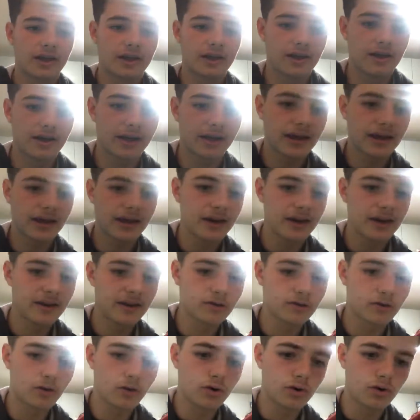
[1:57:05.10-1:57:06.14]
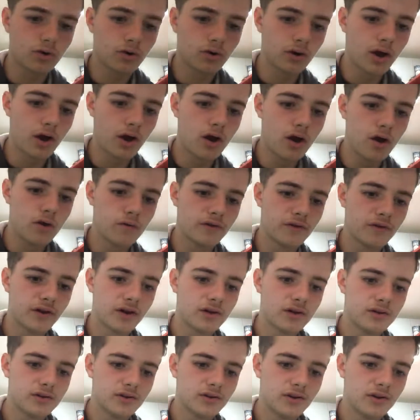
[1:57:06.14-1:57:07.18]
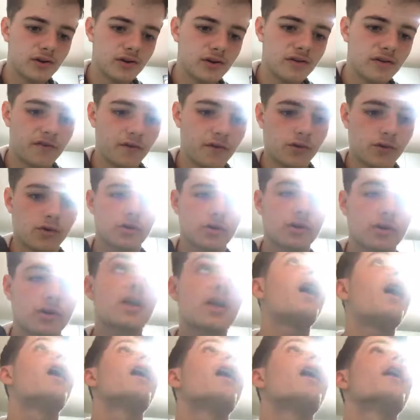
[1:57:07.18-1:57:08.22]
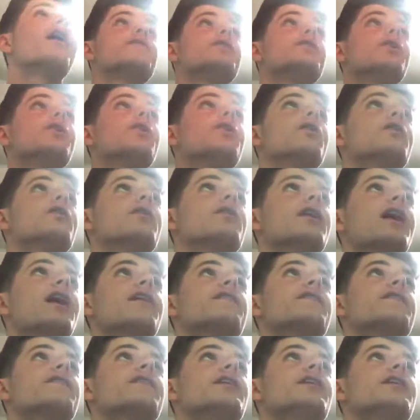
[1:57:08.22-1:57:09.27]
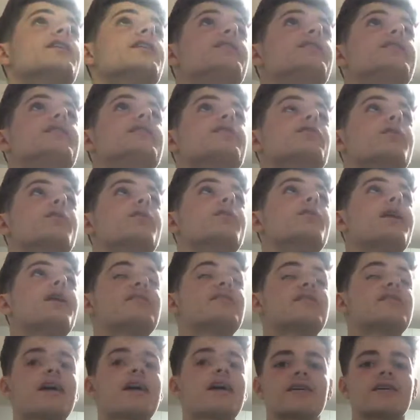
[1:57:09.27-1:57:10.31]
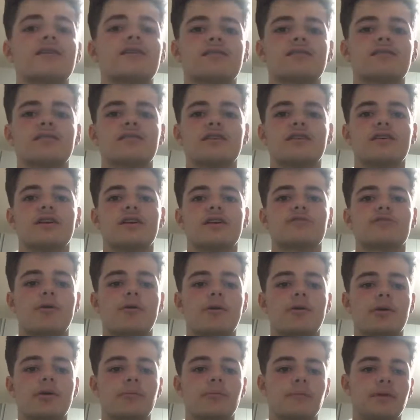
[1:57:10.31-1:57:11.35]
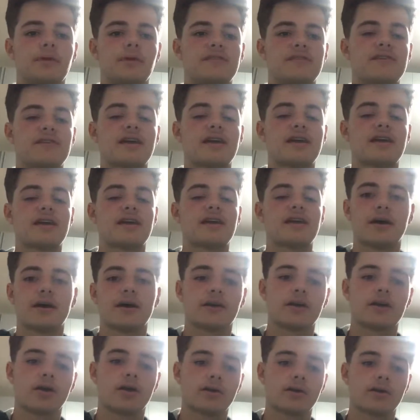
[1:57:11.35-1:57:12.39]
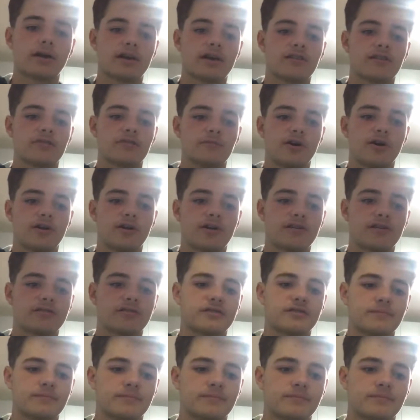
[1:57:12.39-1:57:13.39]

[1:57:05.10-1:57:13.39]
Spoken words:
looking like it is all over for Cardiff. Not long left here, 20 seconds. It's probably going to be taken up by the goal kick, to be honest.